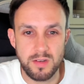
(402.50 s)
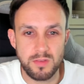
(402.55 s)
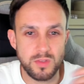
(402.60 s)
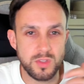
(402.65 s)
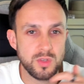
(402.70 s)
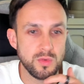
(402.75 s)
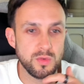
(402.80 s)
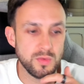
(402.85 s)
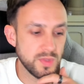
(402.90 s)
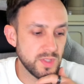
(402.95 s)

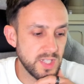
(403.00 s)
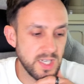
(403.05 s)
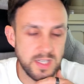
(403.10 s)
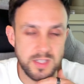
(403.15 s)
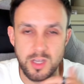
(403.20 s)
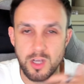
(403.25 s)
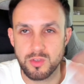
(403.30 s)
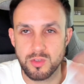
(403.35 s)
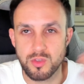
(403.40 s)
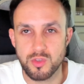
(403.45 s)
sort of
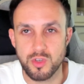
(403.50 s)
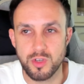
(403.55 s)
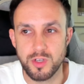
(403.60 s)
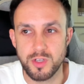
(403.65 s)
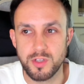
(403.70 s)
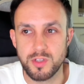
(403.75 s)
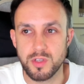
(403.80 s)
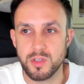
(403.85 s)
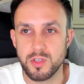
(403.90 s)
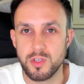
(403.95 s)

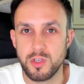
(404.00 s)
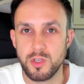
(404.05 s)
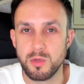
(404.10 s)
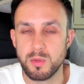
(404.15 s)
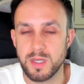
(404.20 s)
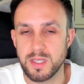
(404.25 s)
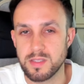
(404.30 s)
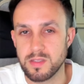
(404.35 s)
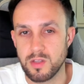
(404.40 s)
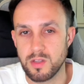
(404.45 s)
$600
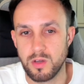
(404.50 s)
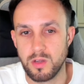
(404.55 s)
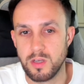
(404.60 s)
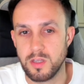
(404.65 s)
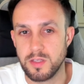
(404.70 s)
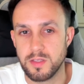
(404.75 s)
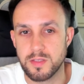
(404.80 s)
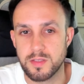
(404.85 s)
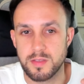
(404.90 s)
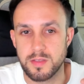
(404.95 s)
US.
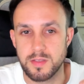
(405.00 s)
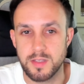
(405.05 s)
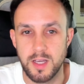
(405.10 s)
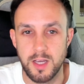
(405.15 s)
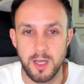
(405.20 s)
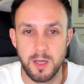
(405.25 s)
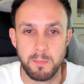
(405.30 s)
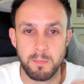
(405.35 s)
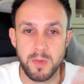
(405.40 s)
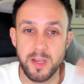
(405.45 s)

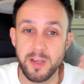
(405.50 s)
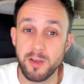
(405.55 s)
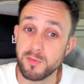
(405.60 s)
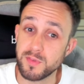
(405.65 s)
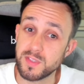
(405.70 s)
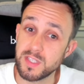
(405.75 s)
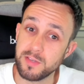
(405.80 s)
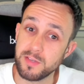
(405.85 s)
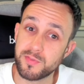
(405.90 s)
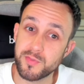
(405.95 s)
And
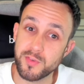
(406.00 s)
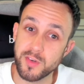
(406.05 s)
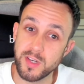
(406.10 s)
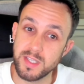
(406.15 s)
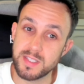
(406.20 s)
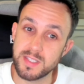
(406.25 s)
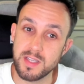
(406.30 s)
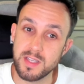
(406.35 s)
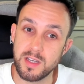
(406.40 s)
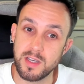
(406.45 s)
obviously
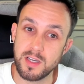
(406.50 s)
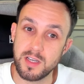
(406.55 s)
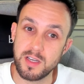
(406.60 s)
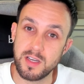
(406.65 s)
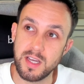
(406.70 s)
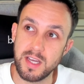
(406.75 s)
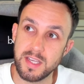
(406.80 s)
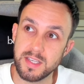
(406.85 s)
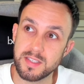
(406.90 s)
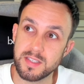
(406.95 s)

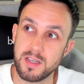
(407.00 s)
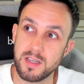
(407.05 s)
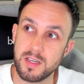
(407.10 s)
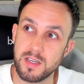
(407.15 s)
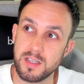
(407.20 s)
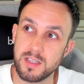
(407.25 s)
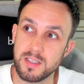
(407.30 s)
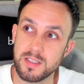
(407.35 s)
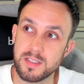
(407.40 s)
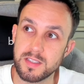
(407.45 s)
3-star
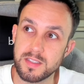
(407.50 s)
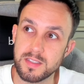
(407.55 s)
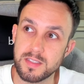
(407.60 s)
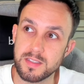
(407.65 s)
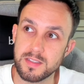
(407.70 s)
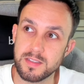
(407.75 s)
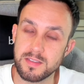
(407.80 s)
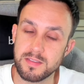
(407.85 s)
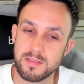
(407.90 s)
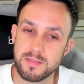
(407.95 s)
SRs
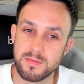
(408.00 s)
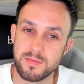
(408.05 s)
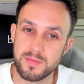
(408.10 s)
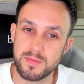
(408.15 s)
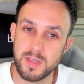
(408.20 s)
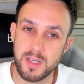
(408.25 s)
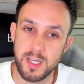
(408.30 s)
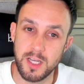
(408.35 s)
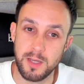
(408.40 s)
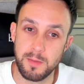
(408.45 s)

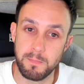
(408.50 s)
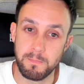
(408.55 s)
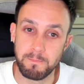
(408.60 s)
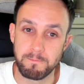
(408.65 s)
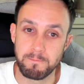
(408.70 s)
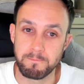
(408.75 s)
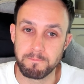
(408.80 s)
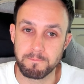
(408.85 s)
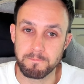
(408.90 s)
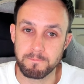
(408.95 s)

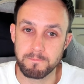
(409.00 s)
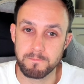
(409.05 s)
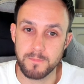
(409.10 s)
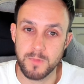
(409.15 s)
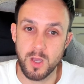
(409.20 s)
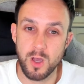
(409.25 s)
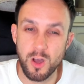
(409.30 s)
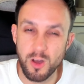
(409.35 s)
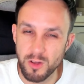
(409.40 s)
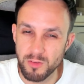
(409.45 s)

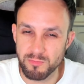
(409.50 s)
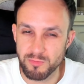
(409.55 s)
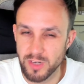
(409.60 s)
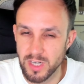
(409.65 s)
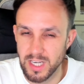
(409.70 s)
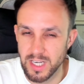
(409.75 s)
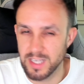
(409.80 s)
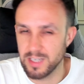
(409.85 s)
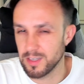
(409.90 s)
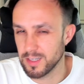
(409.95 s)
aren't
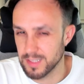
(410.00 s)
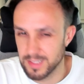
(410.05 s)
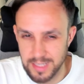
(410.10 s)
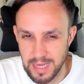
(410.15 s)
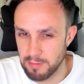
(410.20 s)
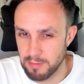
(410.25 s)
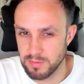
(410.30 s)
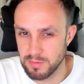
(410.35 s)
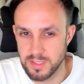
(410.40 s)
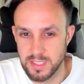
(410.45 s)
really like
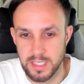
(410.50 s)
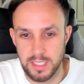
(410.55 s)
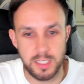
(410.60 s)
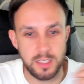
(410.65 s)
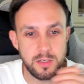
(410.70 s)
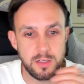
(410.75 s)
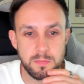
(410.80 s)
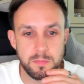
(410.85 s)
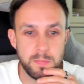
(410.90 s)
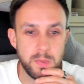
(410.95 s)

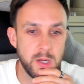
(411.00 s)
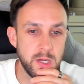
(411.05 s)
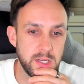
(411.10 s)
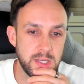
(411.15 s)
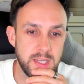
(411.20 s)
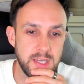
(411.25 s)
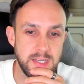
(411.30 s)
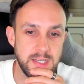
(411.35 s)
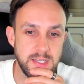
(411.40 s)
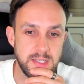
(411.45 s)
guaranteed per
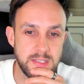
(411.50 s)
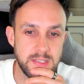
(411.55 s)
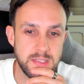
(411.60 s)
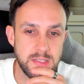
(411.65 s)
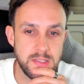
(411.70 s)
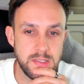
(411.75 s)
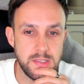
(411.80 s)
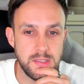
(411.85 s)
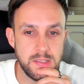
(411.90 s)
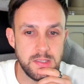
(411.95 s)
case.
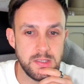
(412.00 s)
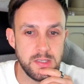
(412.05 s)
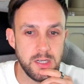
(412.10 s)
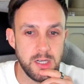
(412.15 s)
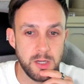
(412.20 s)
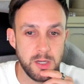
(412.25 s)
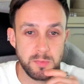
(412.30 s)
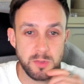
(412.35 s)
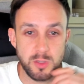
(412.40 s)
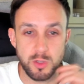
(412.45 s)

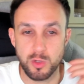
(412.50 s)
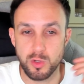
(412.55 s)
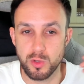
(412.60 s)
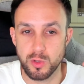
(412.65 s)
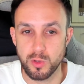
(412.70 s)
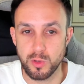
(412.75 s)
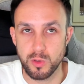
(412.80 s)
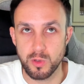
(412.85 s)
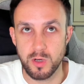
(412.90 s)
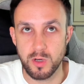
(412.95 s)

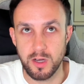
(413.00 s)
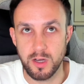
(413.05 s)
You're